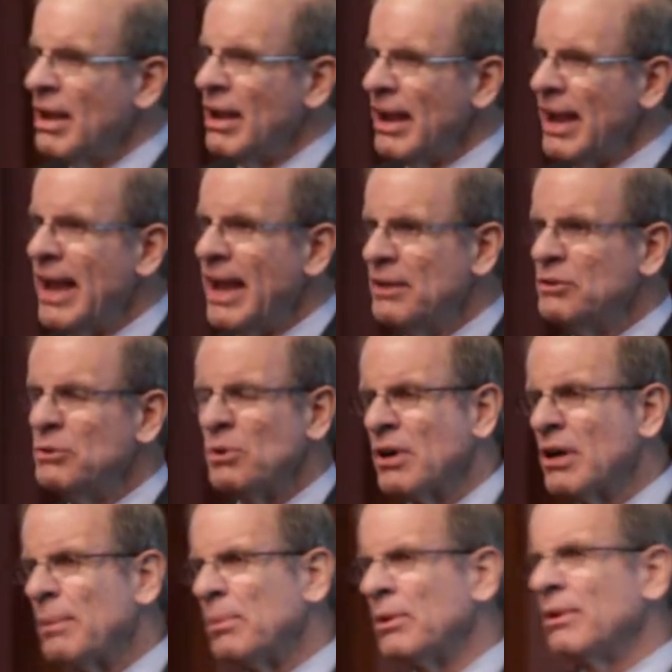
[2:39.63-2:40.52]
and do
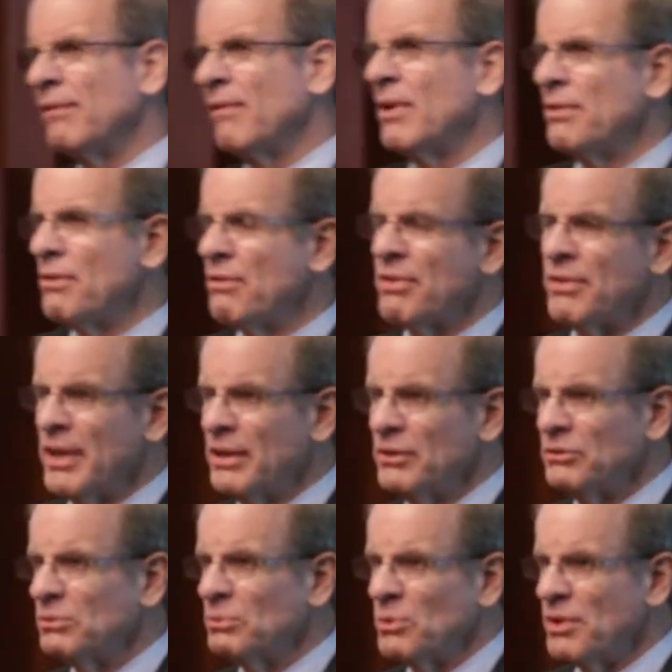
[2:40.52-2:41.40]
a couple of other
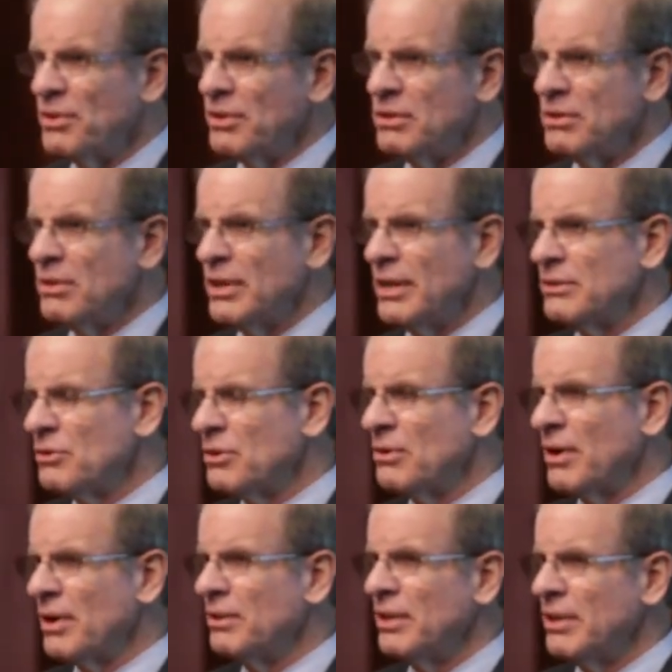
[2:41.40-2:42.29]
things with the unit
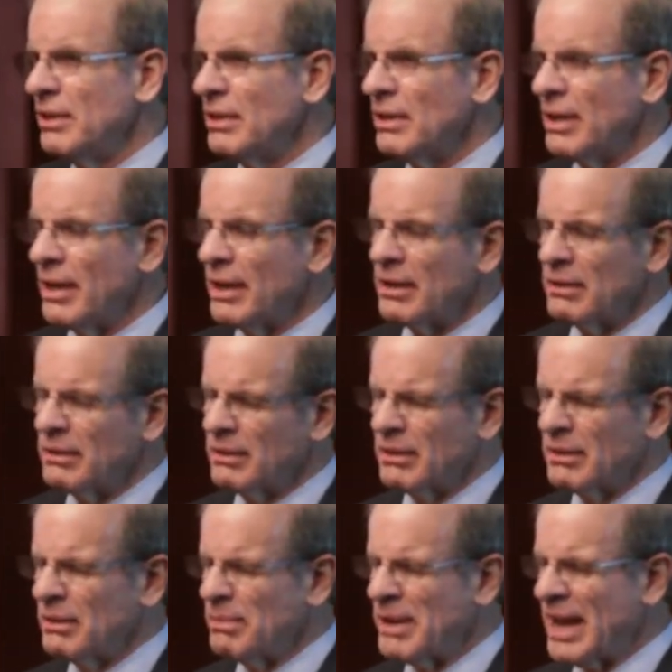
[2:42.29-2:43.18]
during the
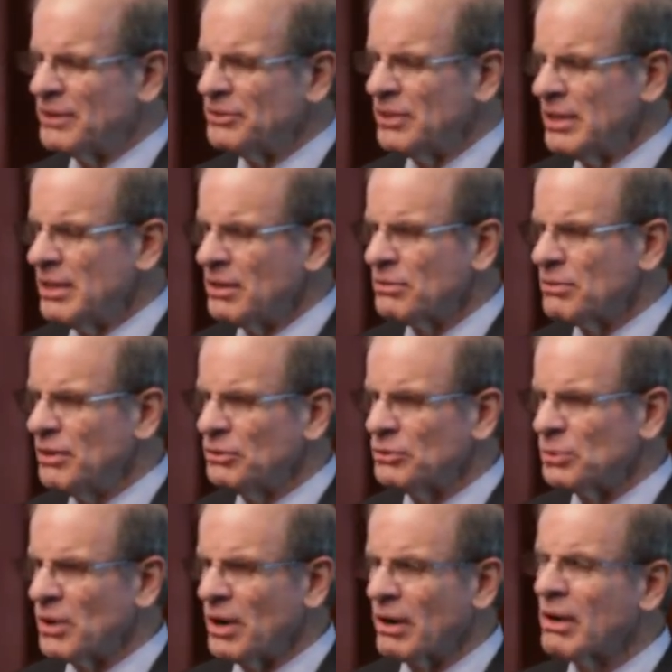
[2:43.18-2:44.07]
capacity
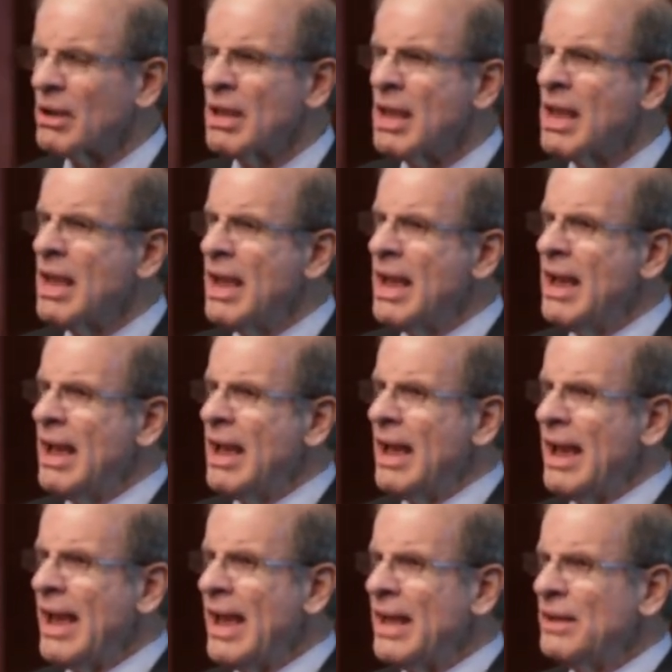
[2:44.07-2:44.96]
increase work.
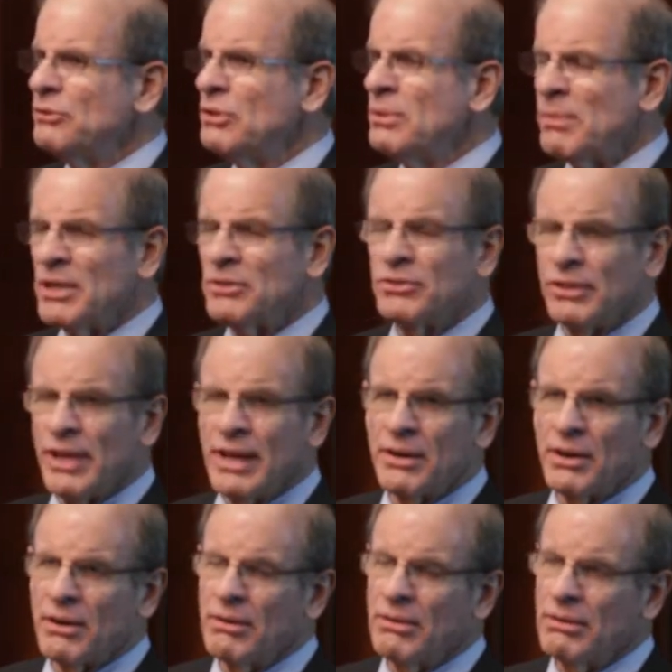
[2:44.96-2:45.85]
And 2 months
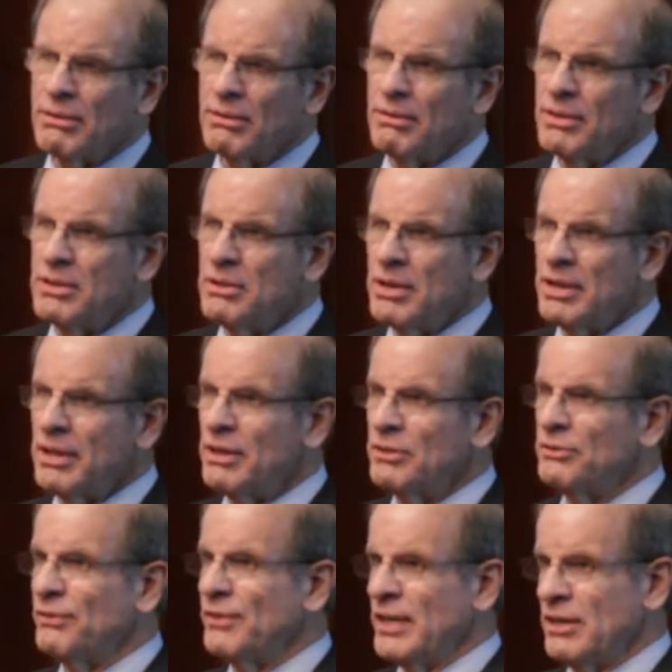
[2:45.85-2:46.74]
later, the unit
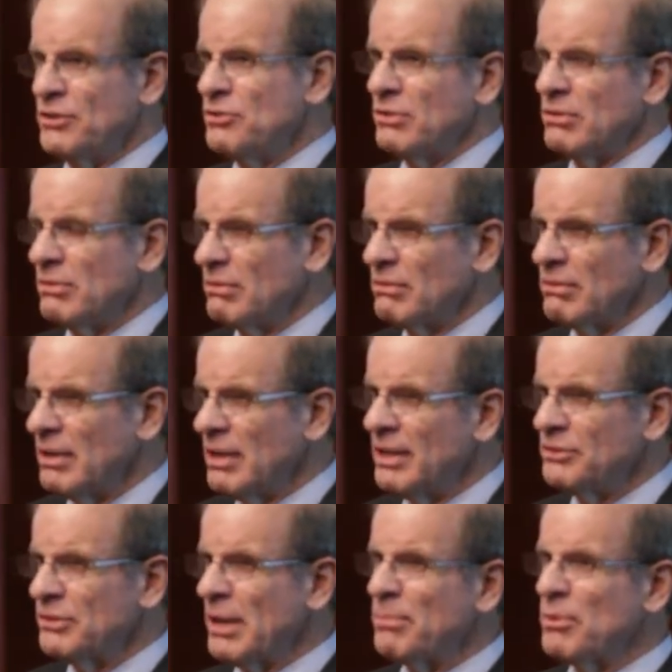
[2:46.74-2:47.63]
is finished.
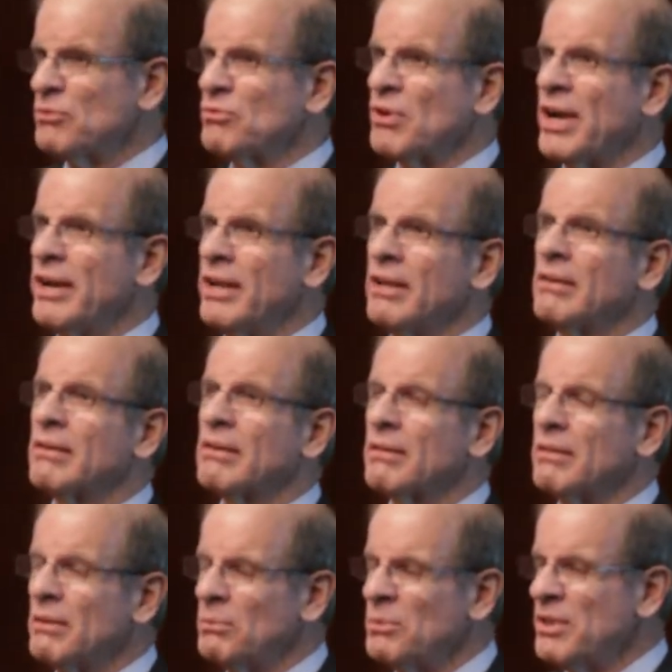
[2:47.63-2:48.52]
It's up and
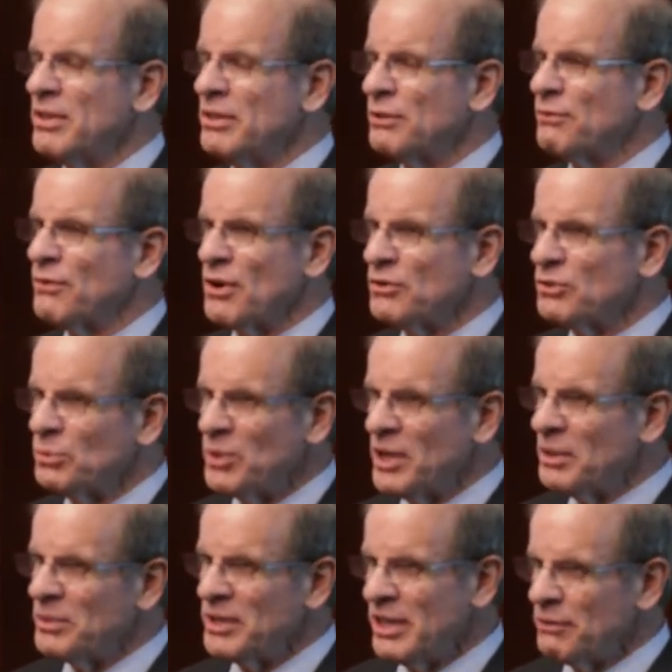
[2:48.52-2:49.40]
running. Within the first
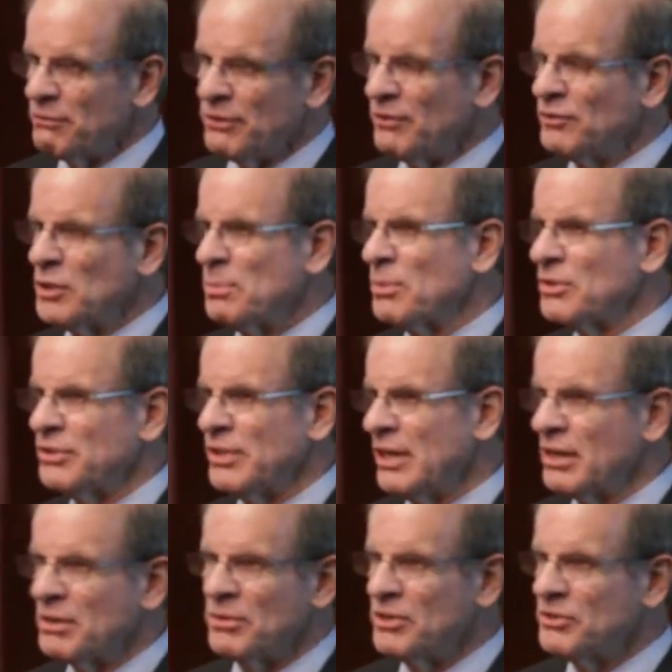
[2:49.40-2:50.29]
week, we hit
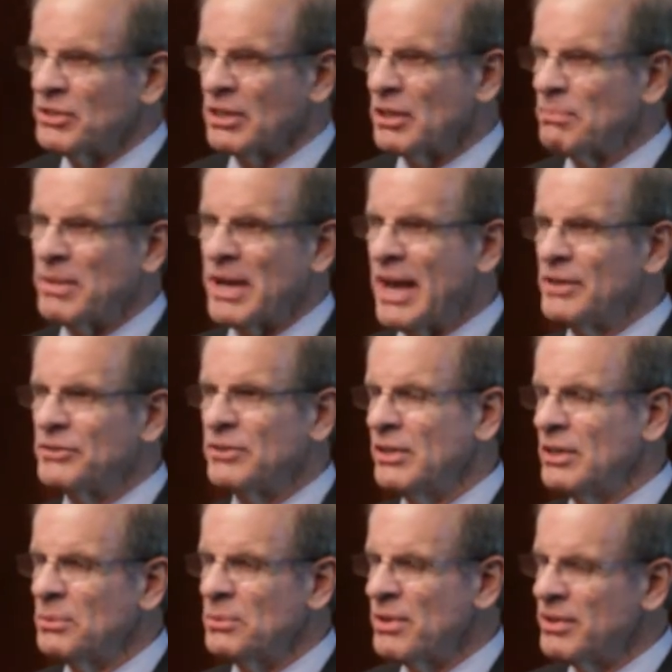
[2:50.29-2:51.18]
50% increase in
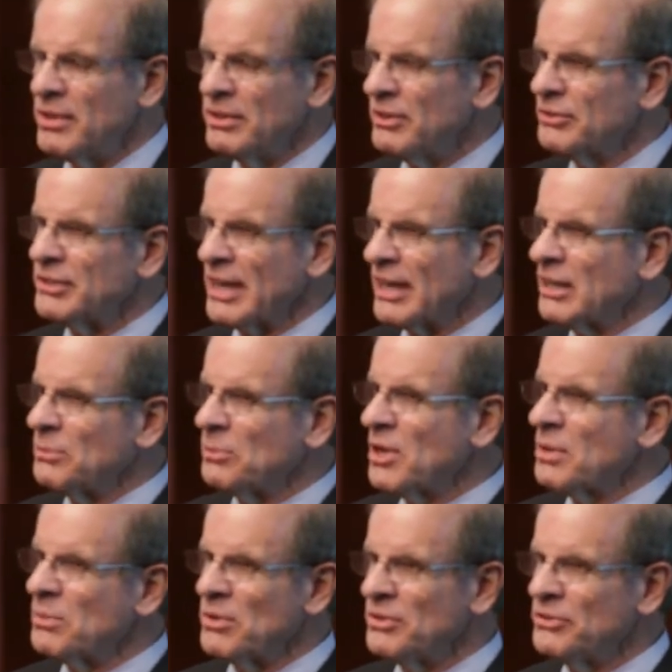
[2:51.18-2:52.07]
capacity. Within the second
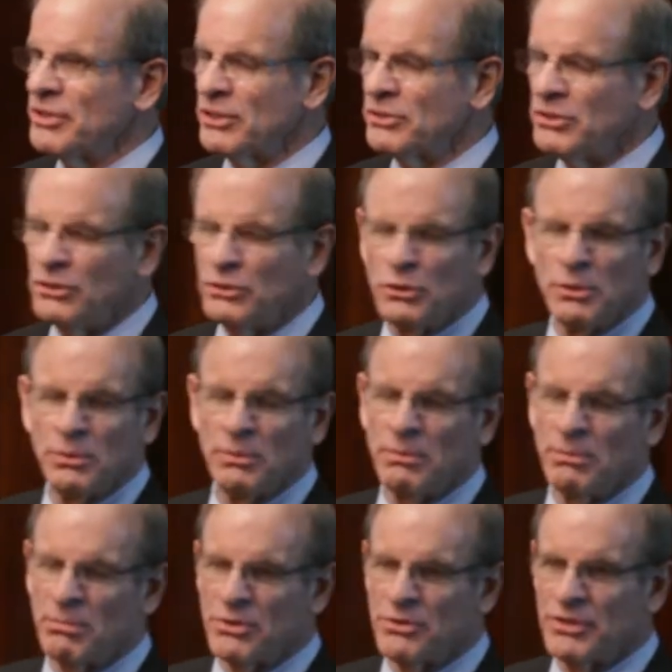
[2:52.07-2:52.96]
week, we're at
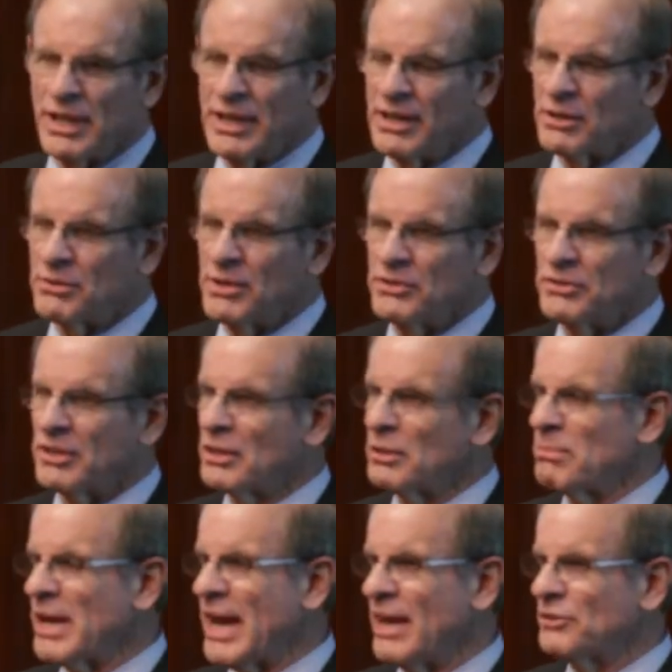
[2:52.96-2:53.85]
62% increase in
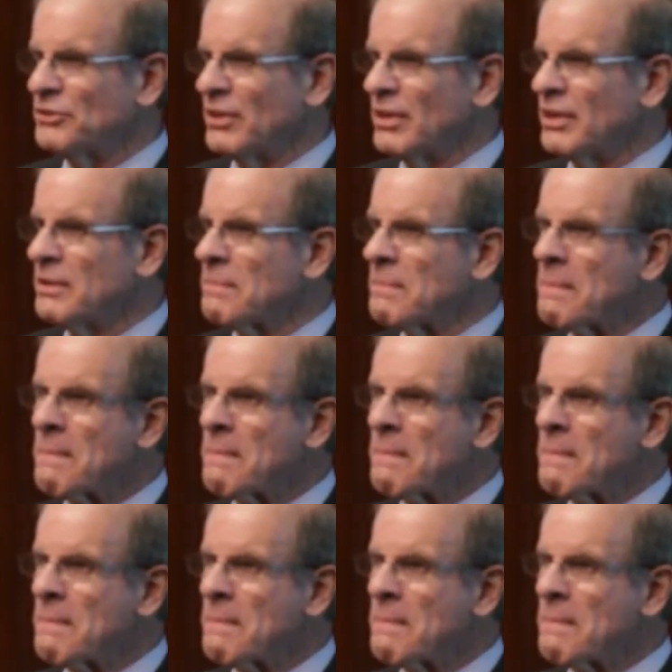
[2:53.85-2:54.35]
capacity.